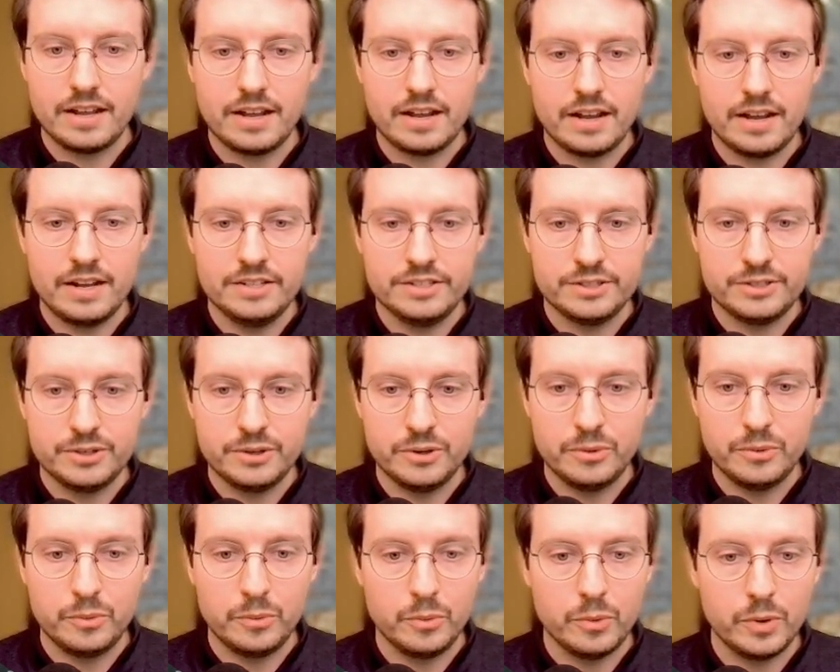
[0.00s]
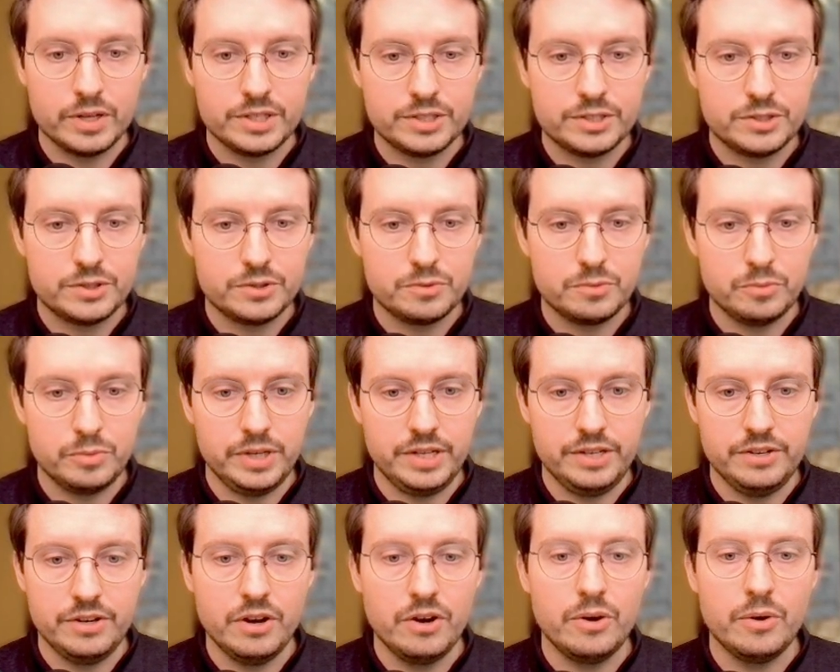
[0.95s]
And so once we
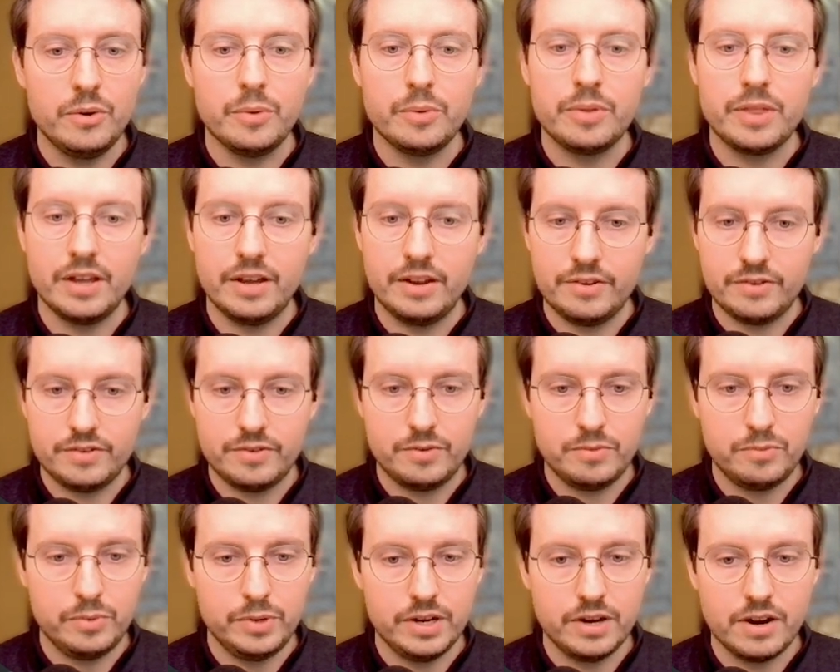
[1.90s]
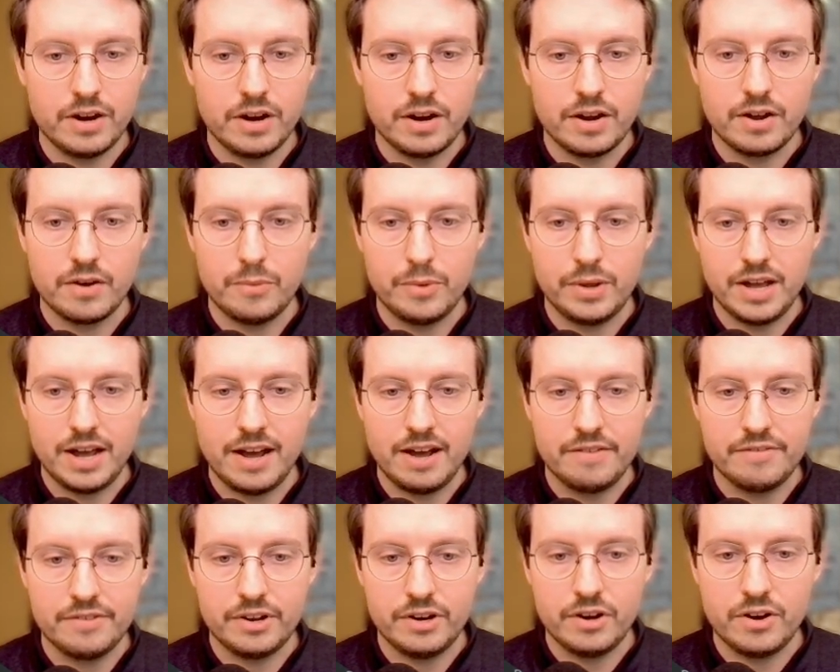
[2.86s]
know that we
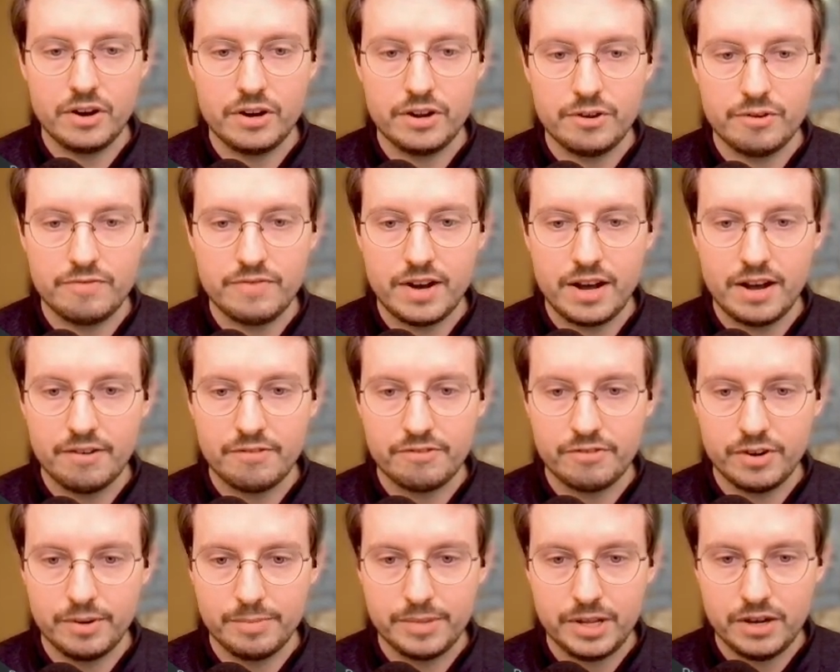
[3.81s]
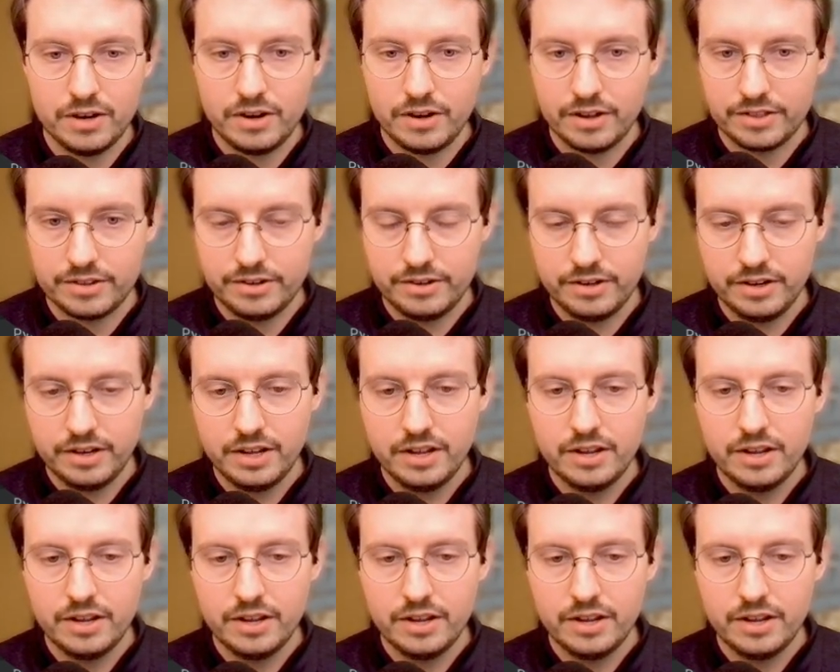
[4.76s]
have an audio file from the author,